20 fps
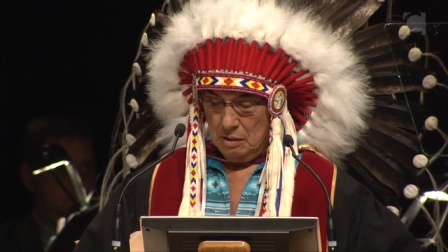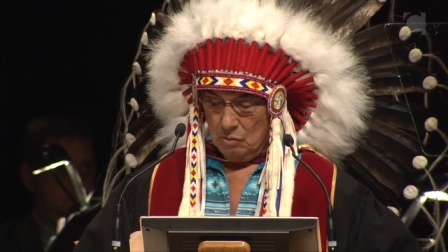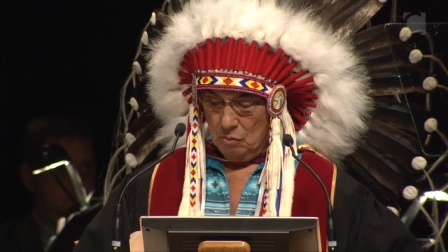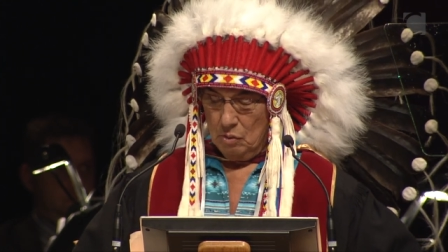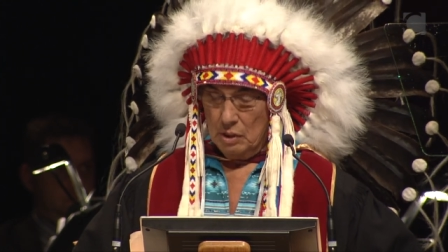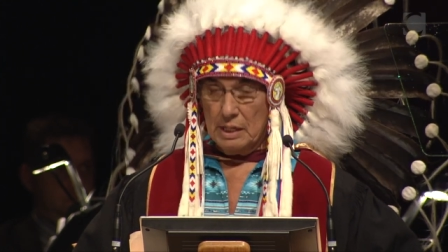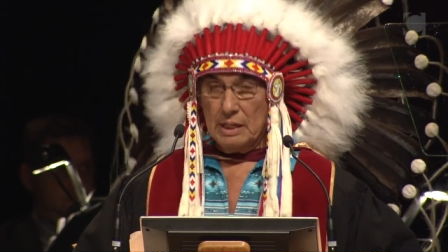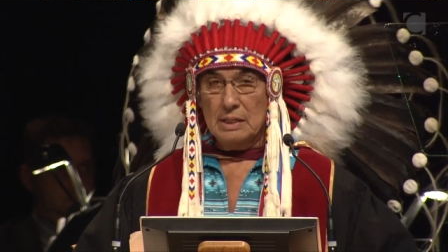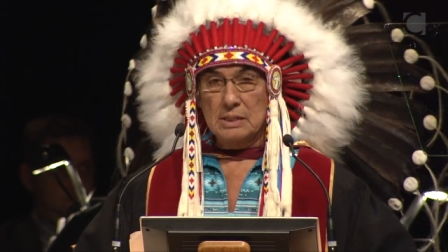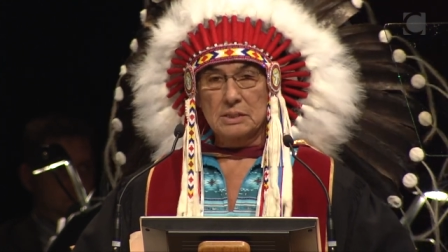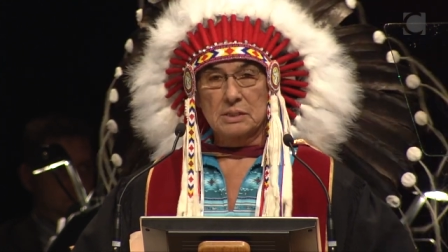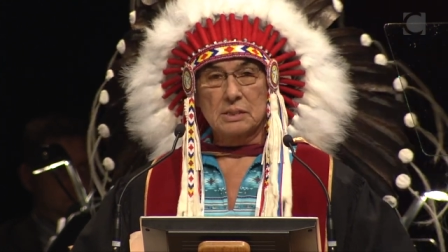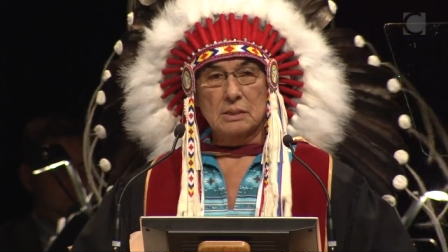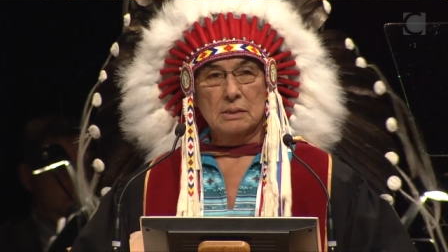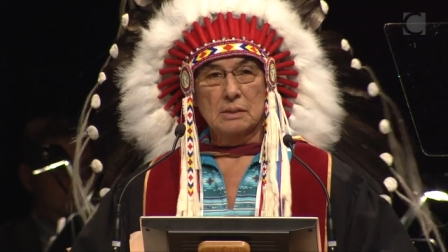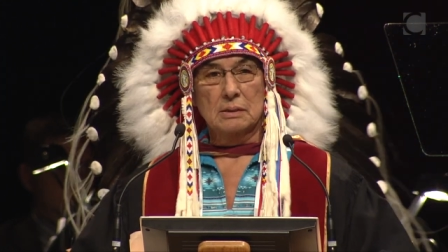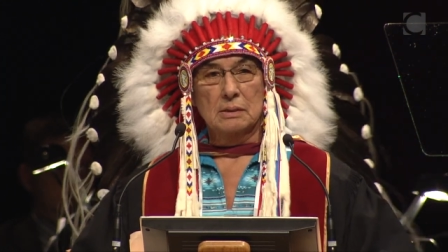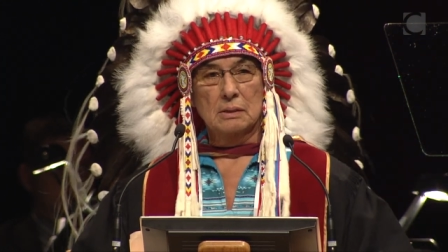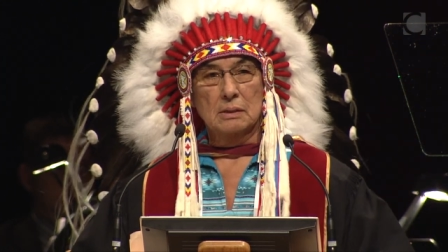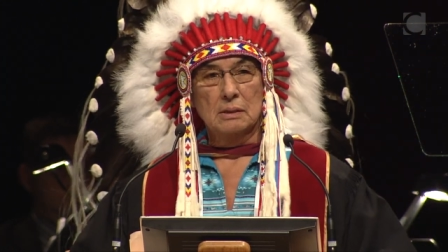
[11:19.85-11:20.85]
What
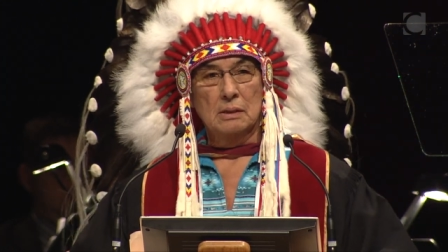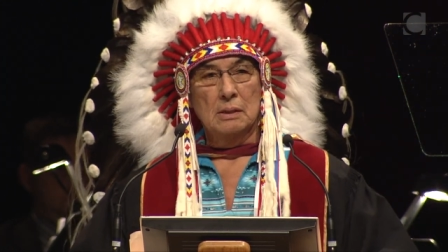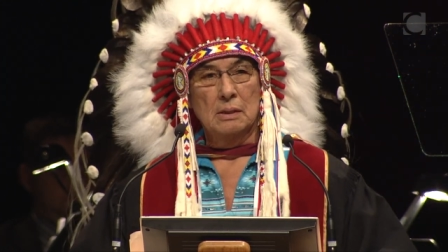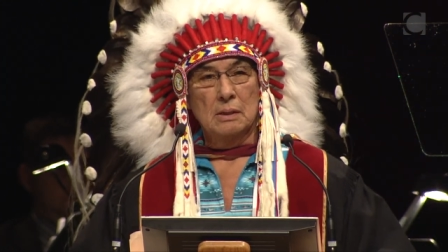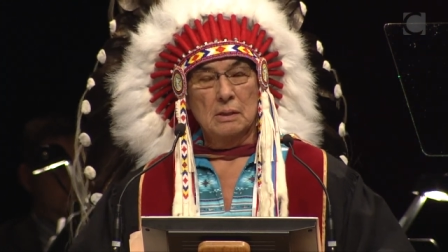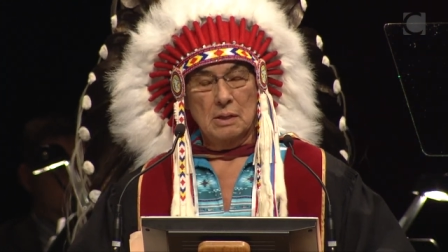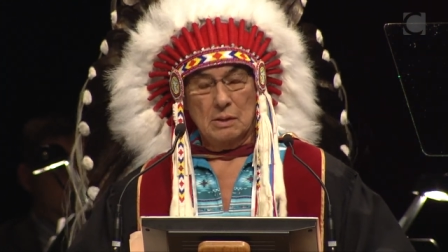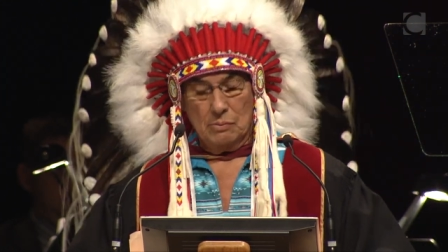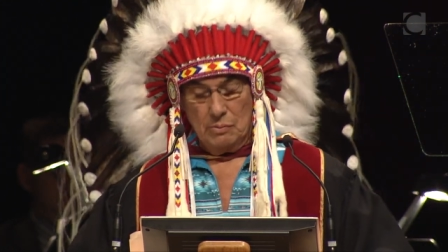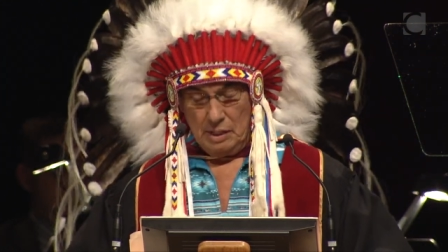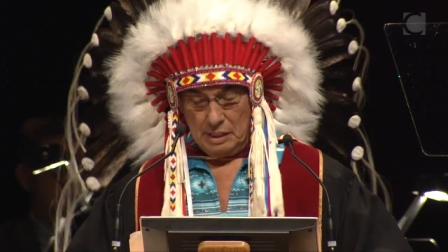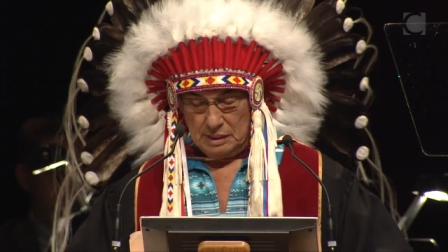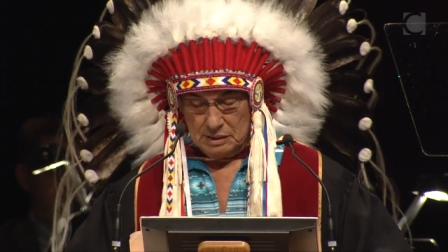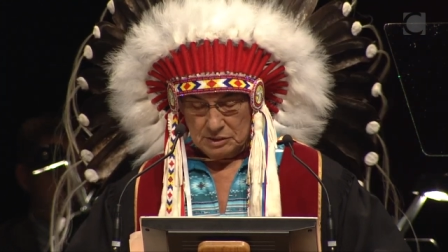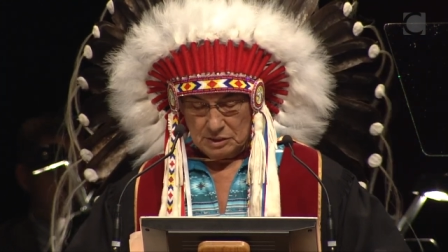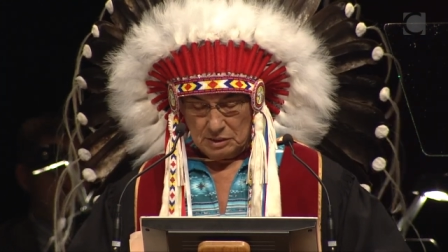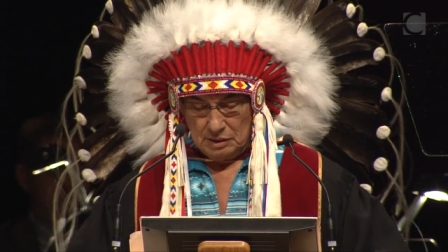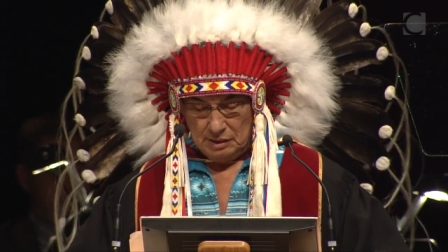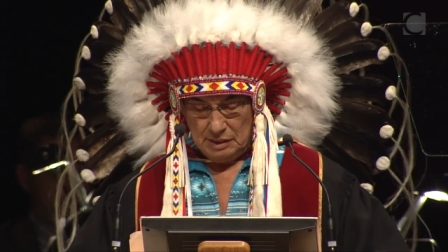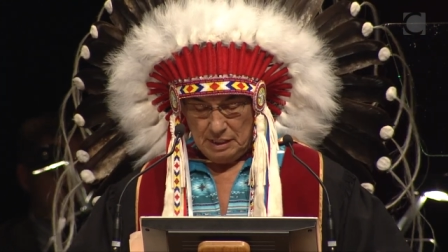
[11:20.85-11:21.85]
is
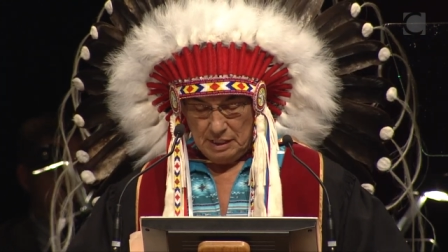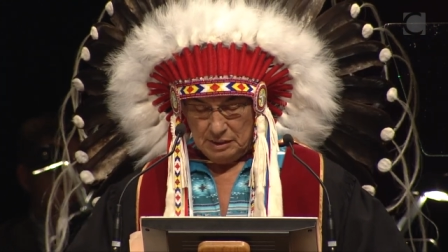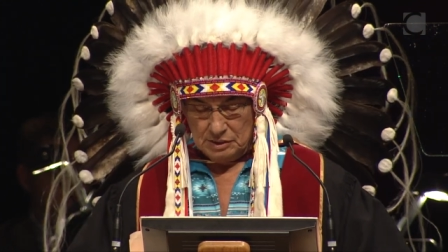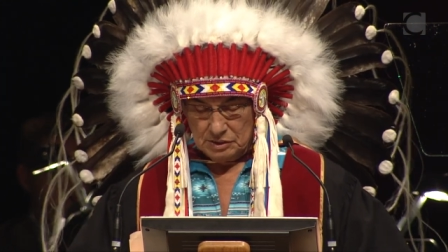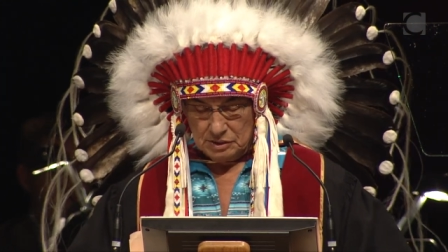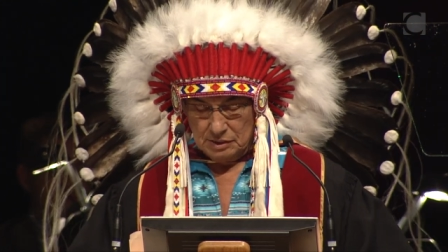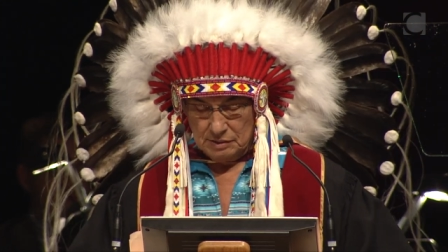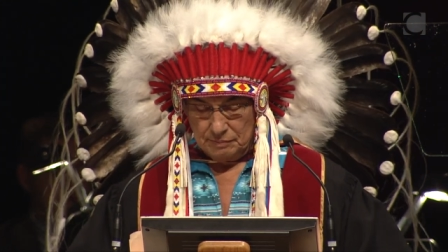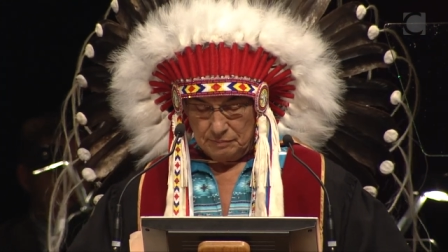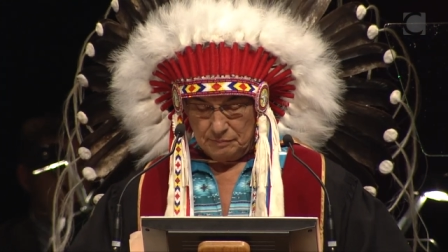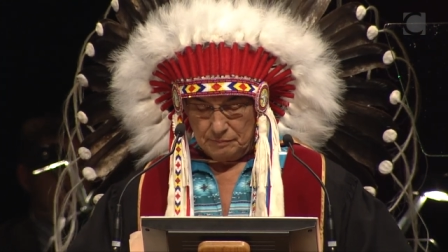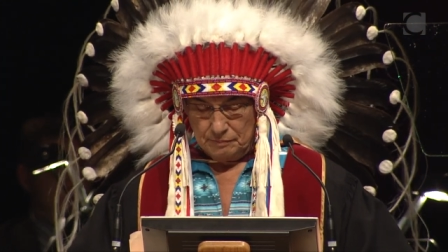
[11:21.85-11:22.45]
reconciliation?